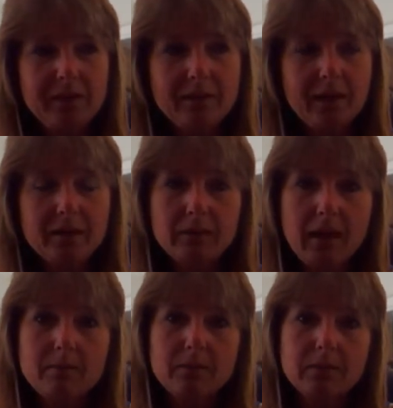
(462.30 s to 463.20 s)

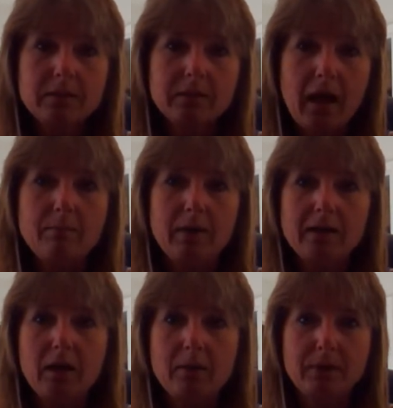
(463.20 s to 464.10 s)
that
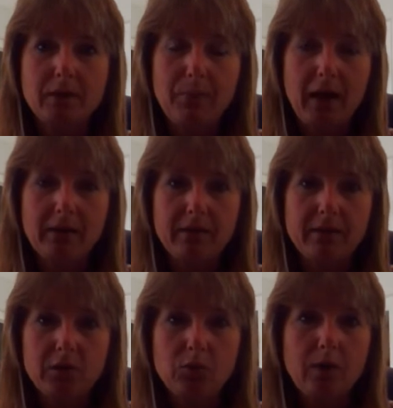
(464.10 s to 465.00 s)
might not be the path
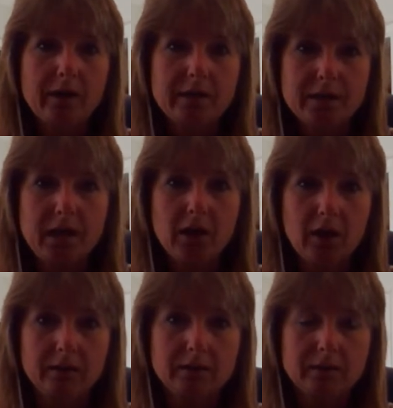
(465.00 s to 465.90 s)
that you want to stay
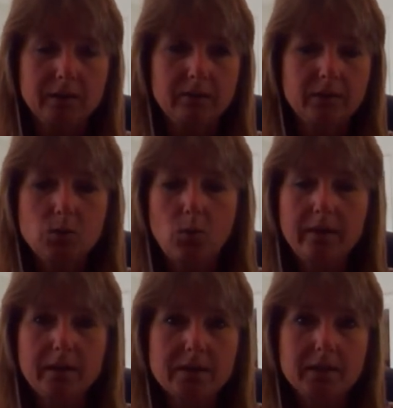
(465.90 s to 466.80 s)
on. If it's
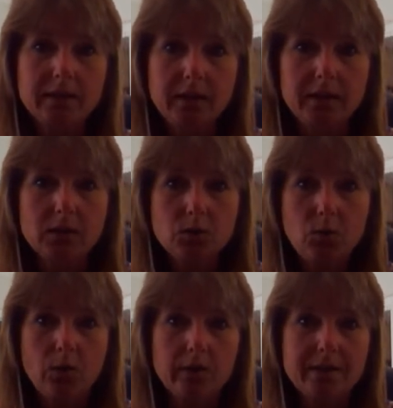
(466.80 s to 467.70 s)
one that's leading
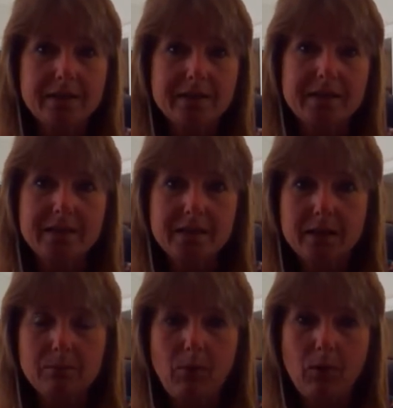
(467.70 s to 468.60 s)
toward disease
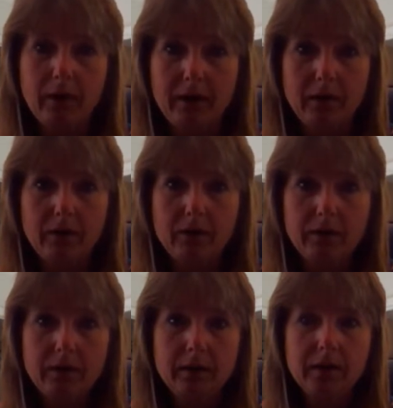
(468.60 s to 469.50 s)
and poor health,
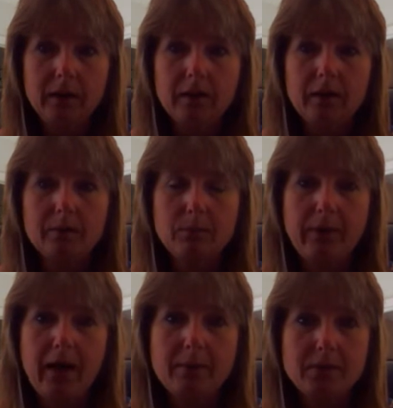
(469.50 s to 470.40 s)
then
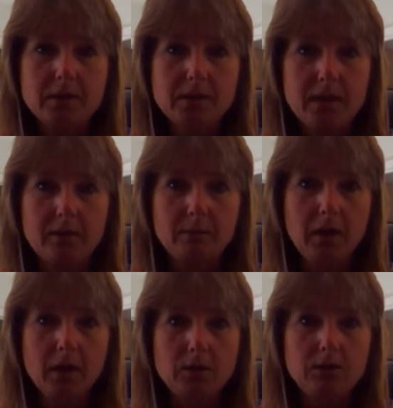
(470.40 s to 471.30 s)
perhaps it's time
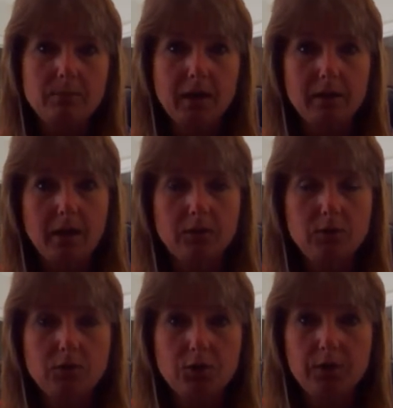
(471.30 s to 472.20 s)
to make that
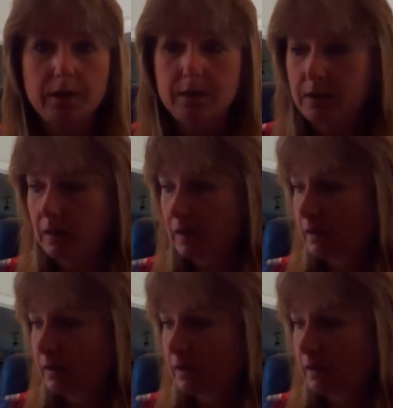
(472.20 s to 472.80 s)
new choice.